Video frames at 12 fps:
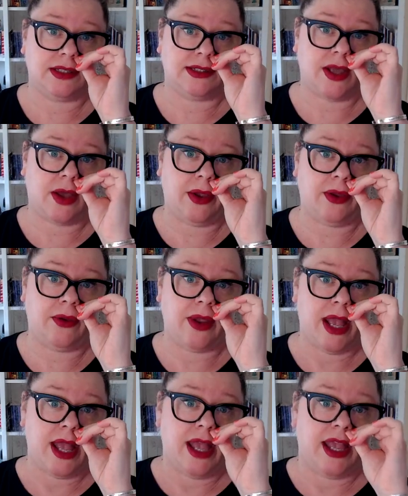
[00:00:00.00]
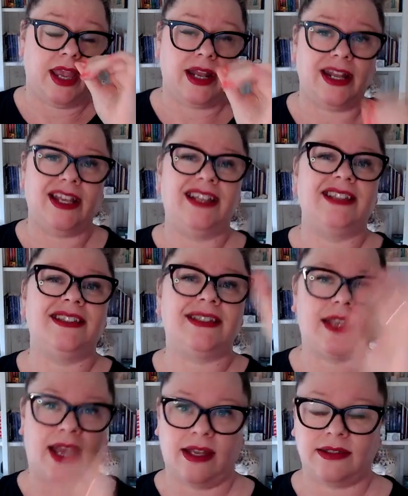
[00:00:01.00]
So it is,
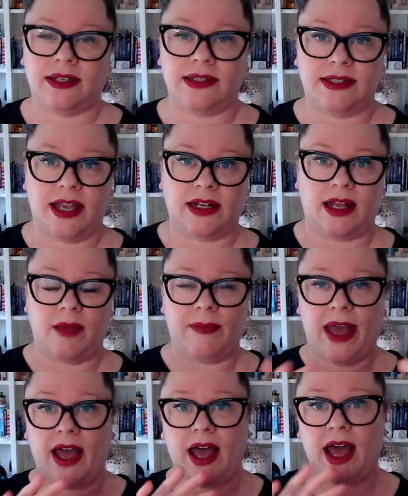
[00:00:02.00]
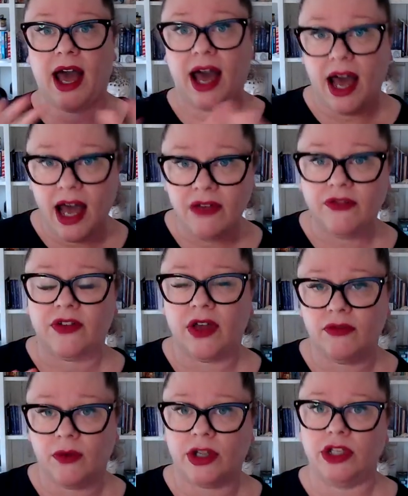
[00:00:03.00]
as I said, about half
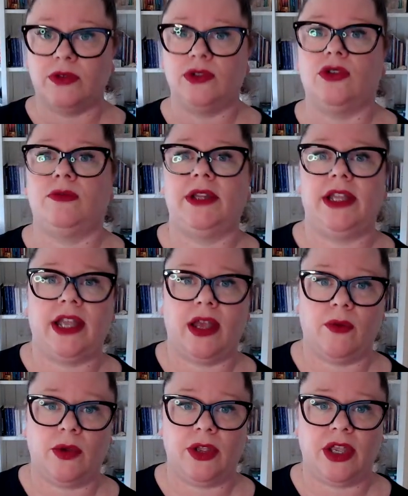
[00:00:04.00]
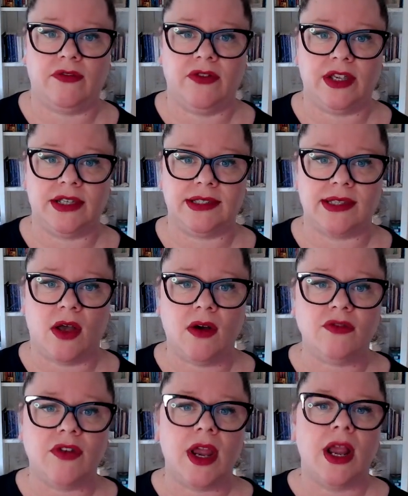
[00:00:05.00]
of what you would normally get working for yourself.